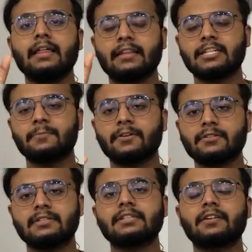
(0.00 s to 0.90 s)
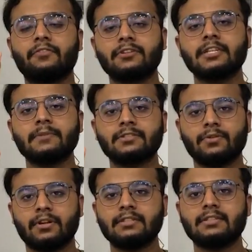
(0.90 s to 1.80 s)
That's because 64GB
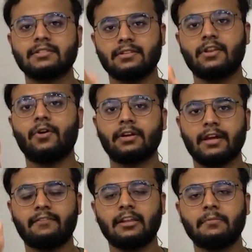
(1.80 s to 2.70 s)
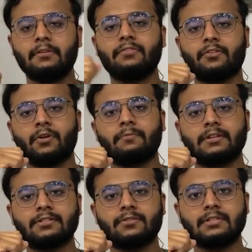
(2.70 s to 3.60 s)
storage is not available for
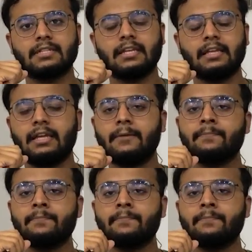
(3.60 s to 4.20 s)
OnePlus Nord CE.